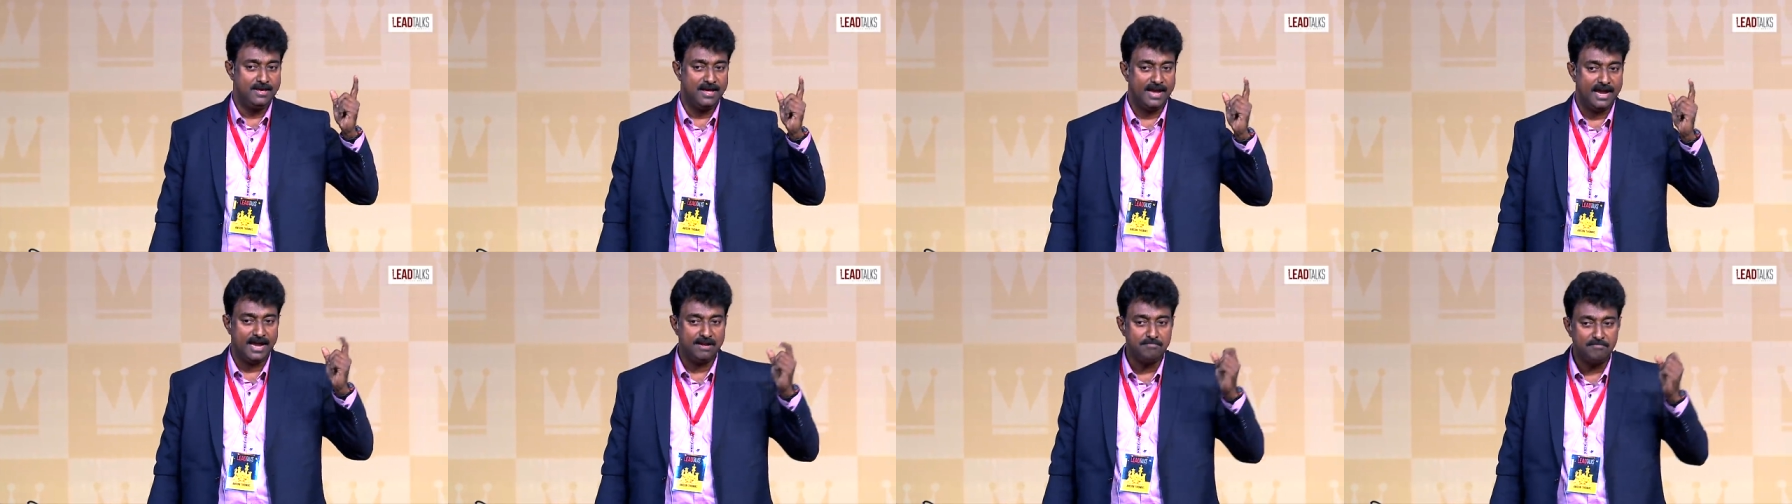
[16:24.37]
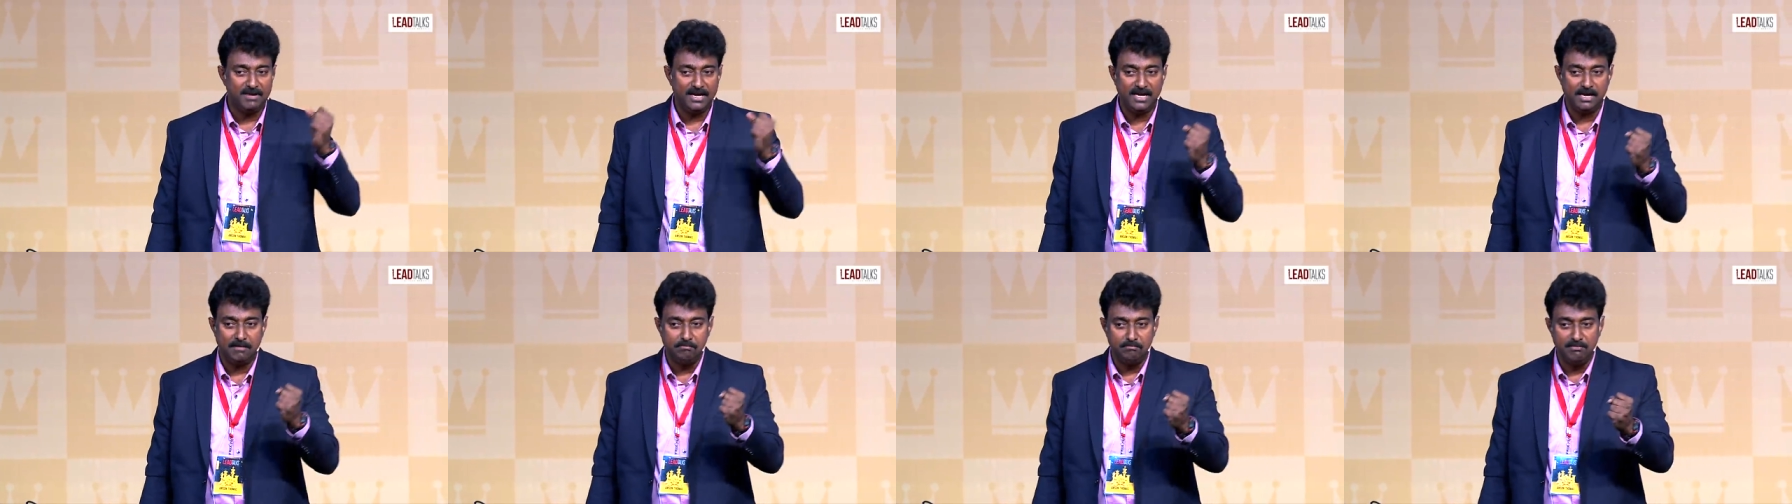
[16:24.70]
And
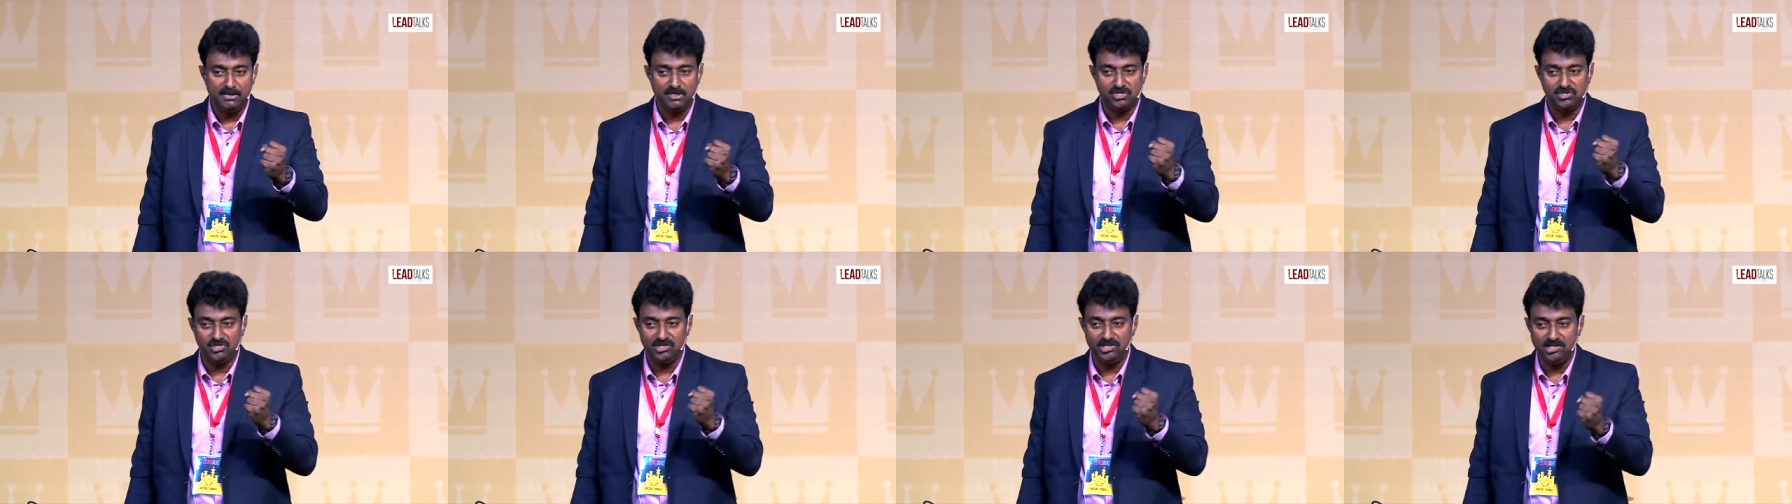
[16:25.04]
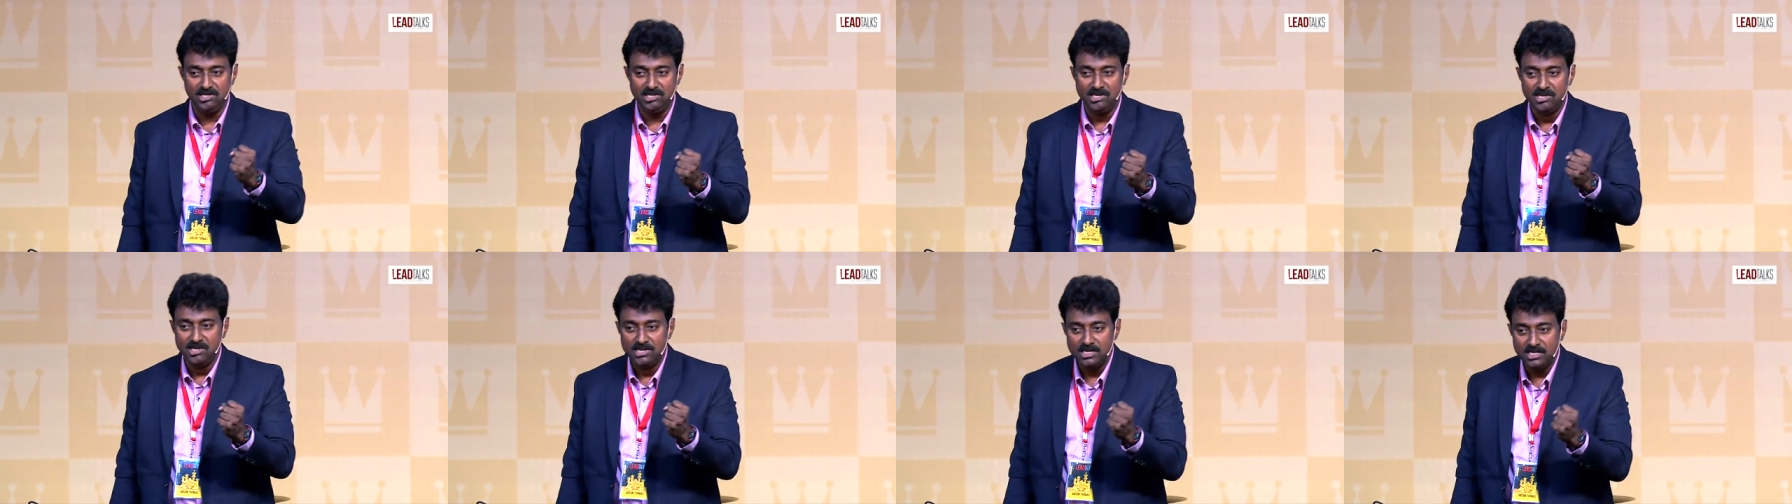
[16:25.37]
my
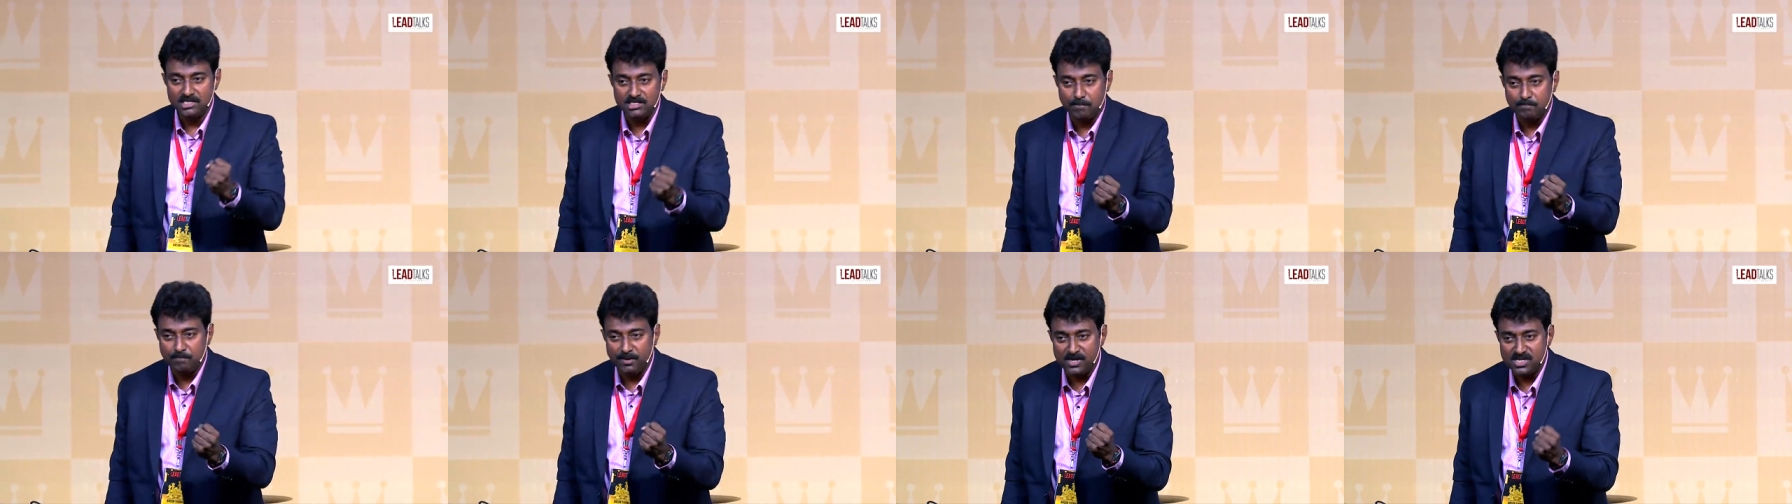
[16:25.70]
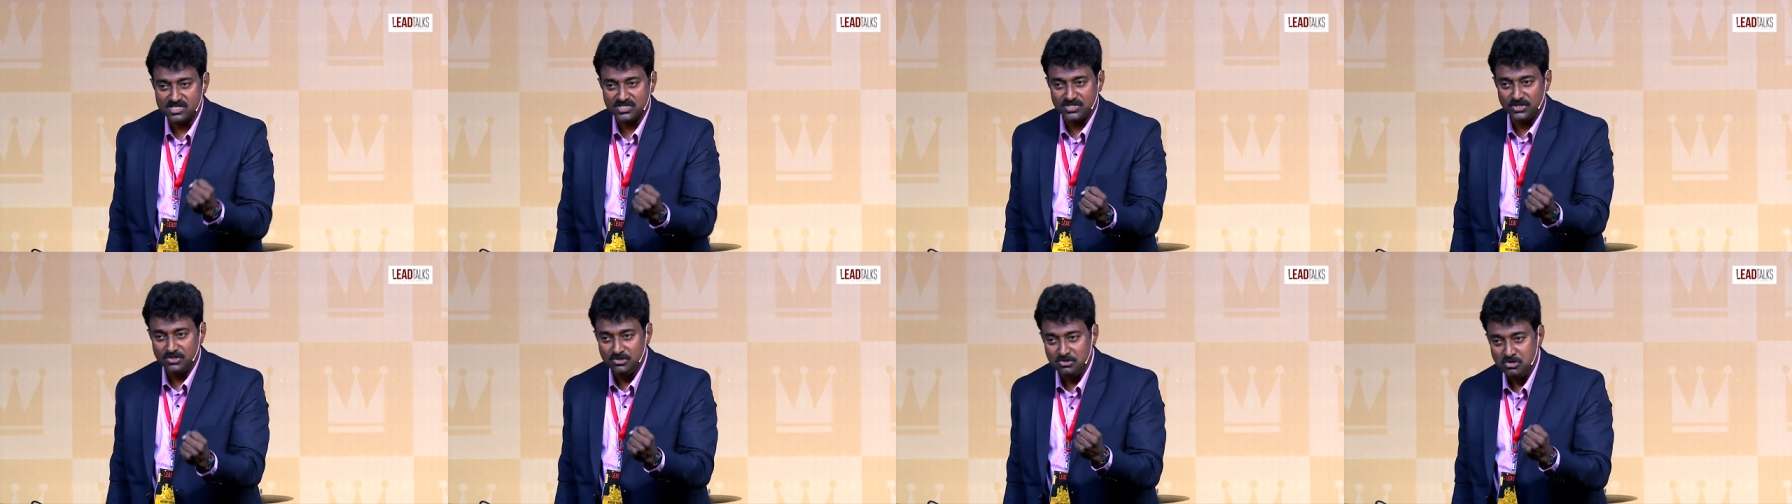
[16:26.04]
Ammachi is a
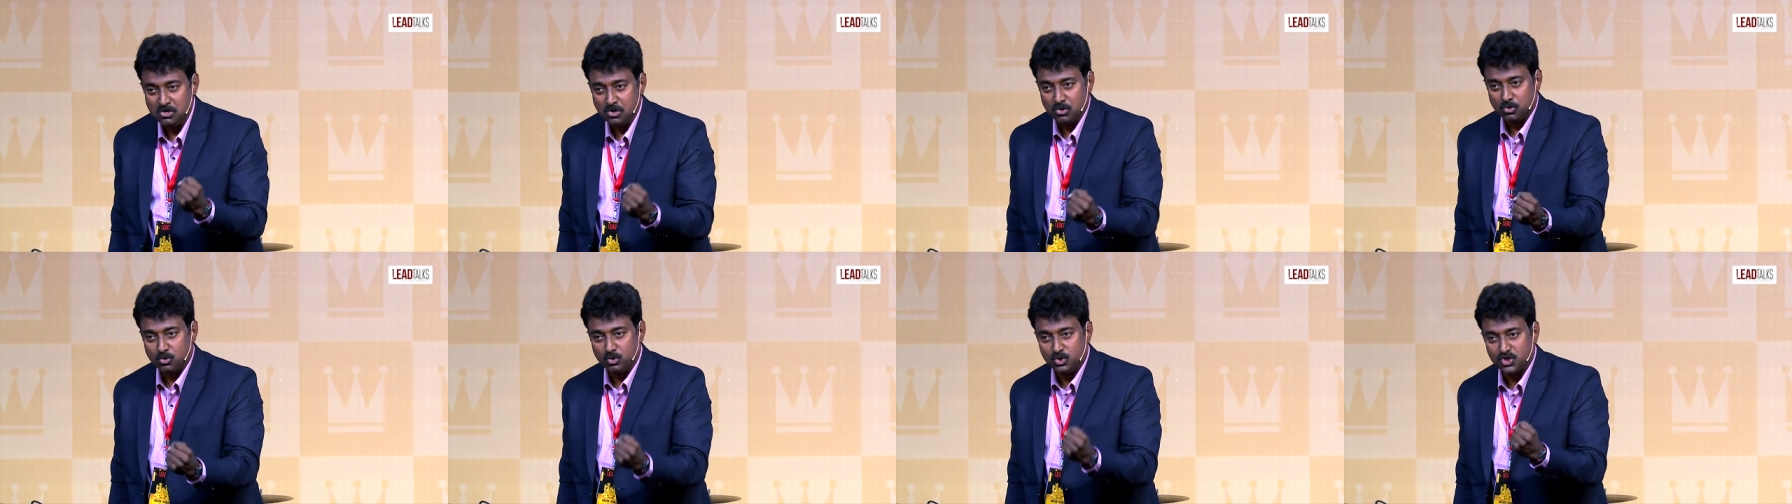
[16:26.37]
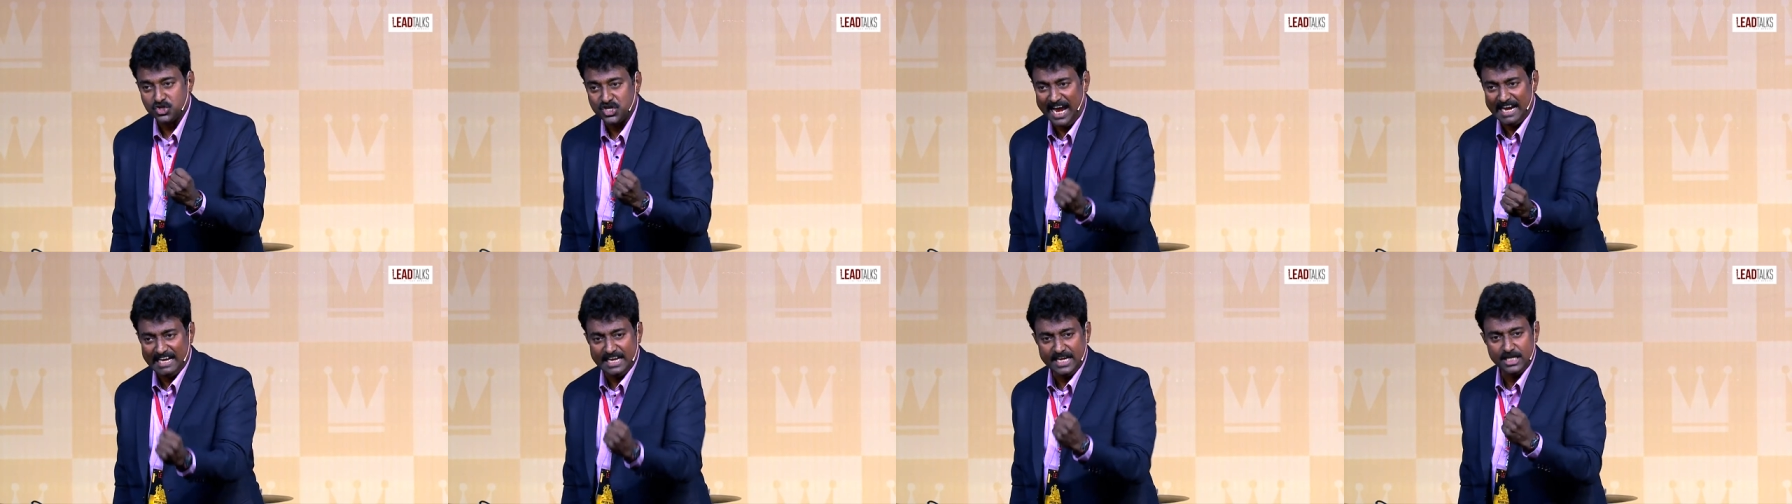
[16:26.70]
person who
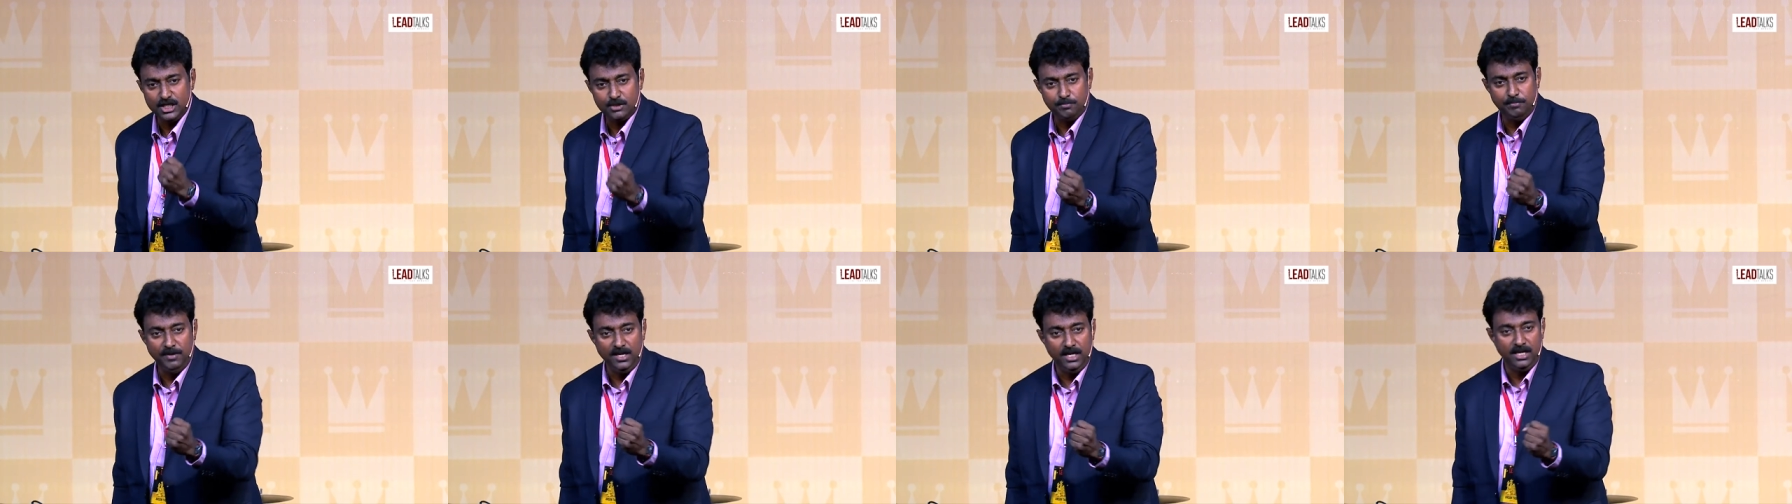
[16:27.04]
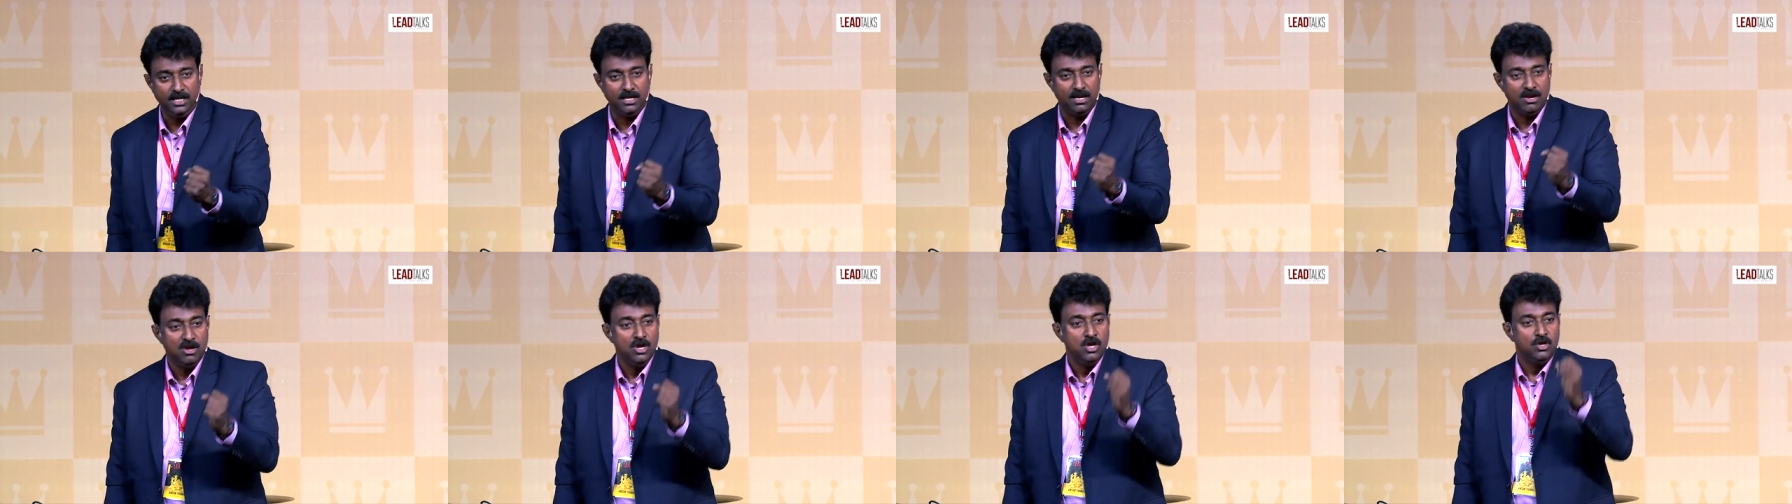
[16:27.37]
challenged
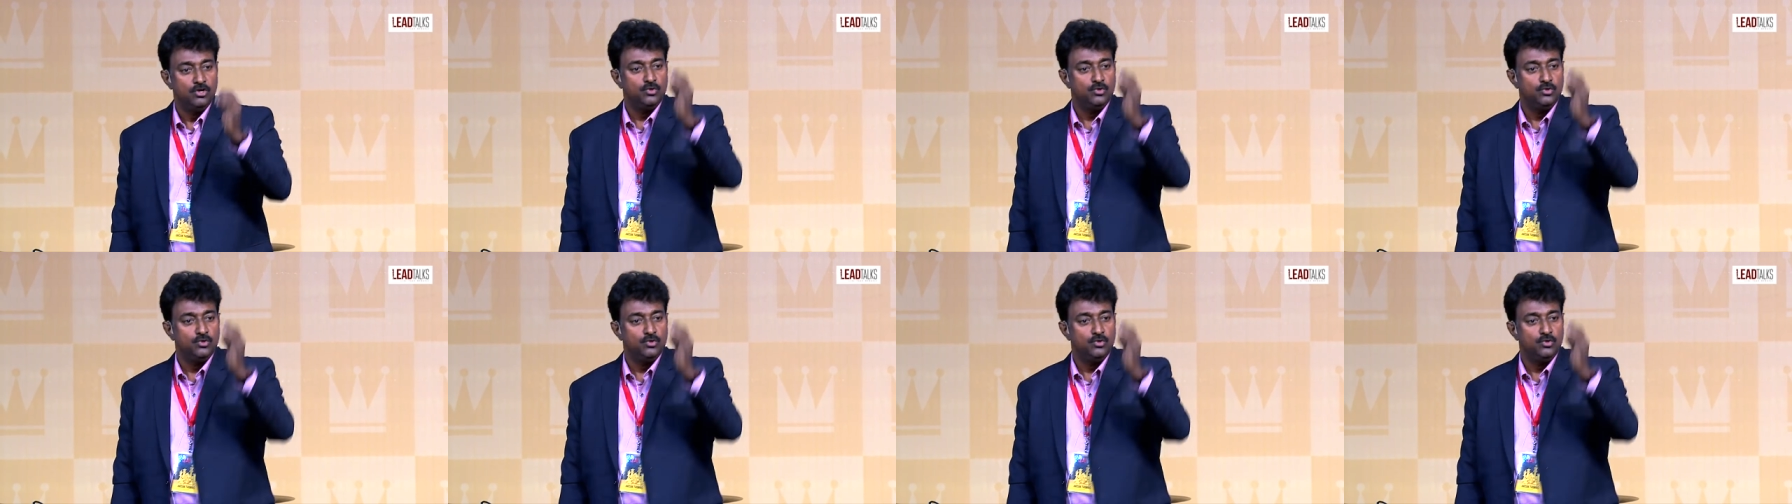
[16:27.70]
me.